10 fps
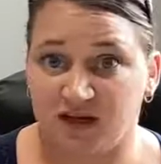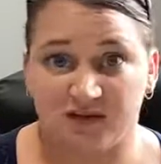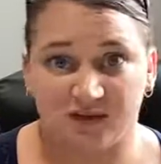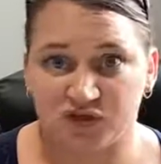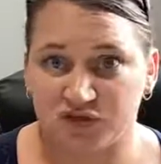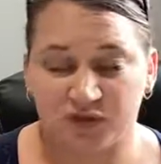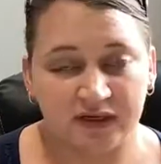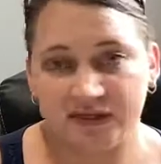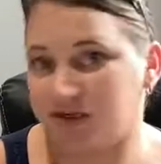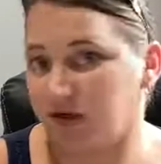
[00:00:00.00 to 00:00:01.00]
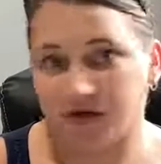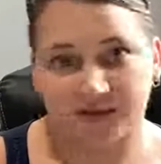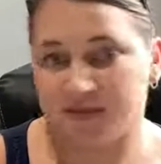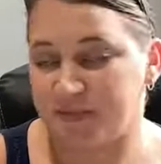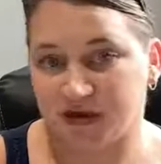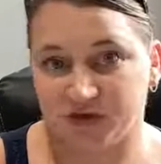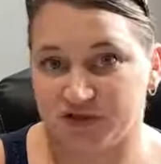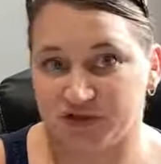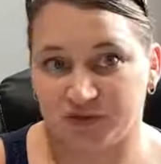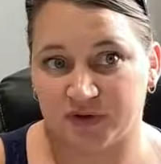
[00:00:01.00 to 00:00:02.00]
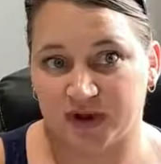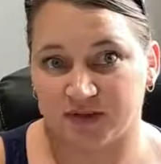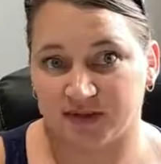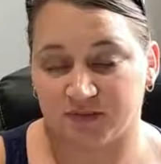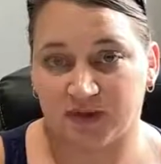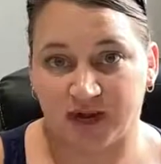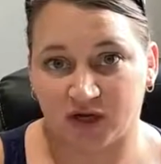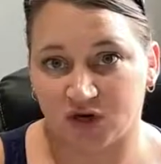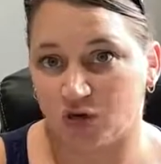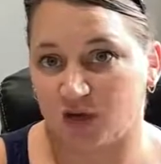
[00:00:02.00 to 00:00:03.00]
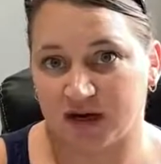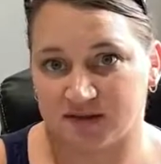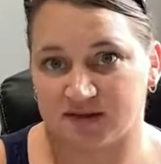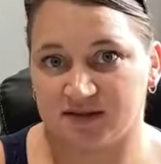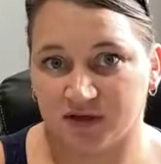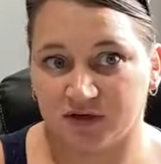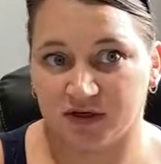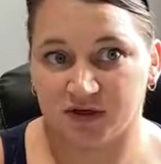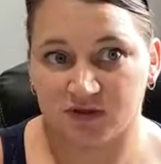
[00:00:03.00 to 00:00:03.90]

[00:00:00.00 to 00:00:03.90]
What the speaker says: conventional isn't going to matter to you as a buyer or as a seller.